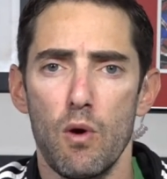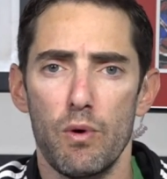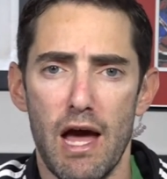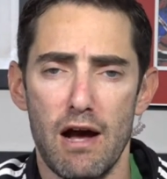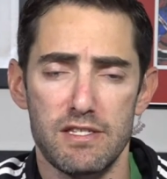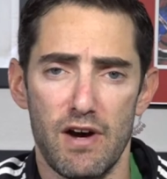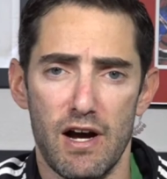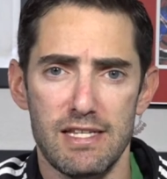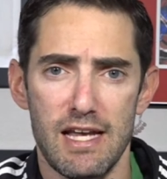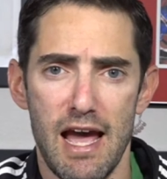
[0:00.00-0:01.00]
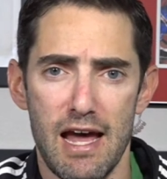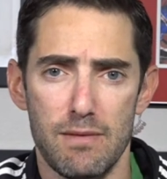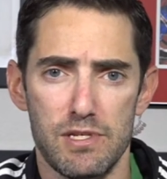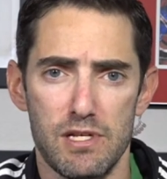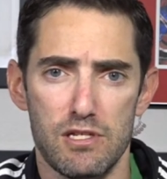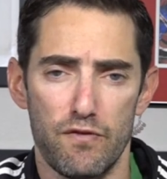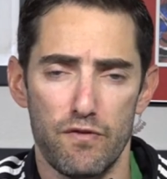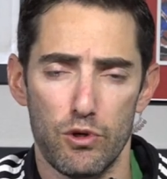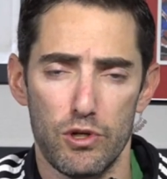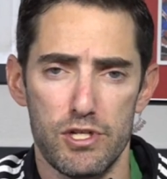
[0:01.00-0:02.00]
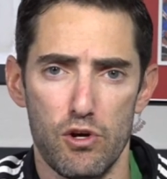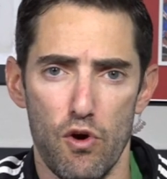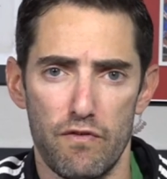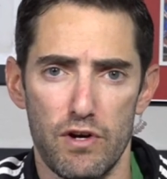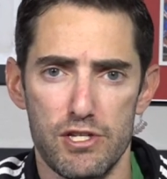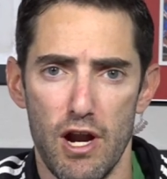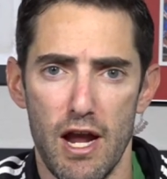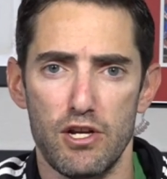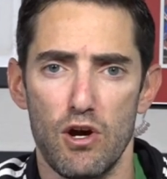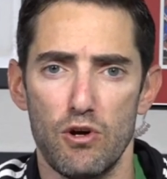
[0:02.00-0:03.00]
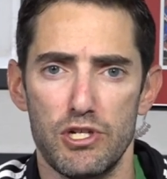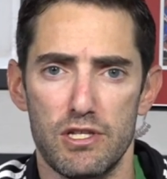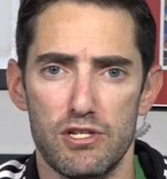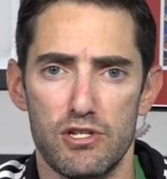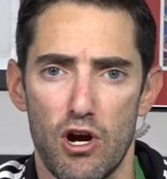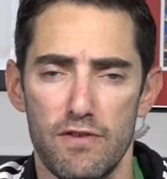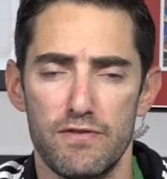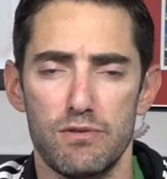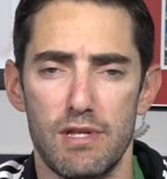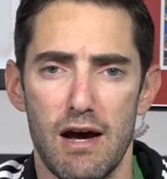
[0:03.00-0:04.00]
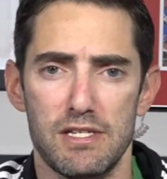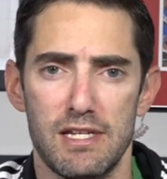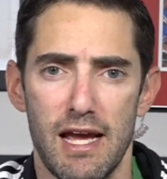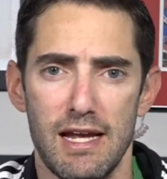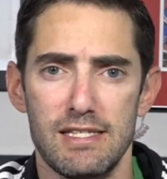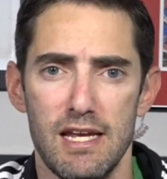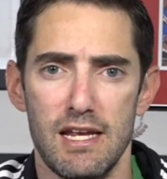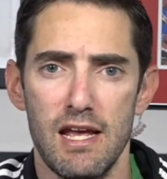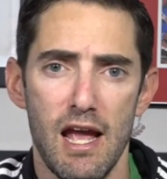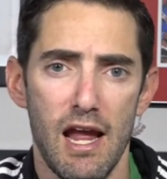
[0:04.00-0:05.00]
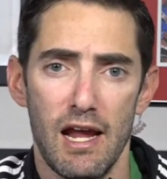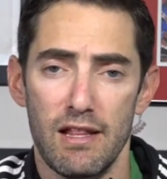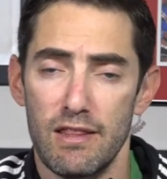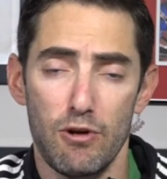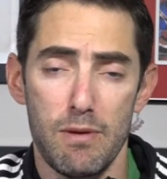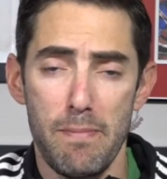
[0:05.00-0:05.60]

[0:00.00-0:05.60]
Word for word: without Davante Adams since LaFleur took over as their head coach at the start of 2019, the Green Bay